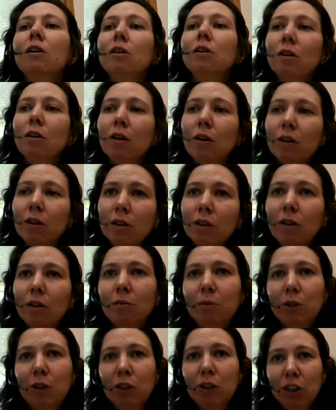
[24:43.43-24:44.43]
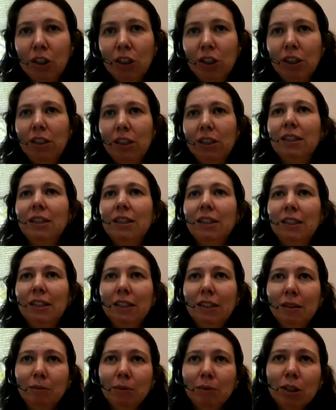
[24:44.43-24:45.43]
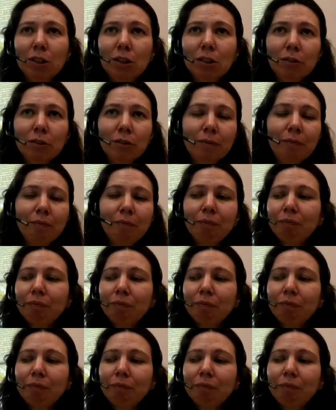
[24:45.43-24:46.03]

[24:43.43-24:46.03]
non-homogeneous systems too.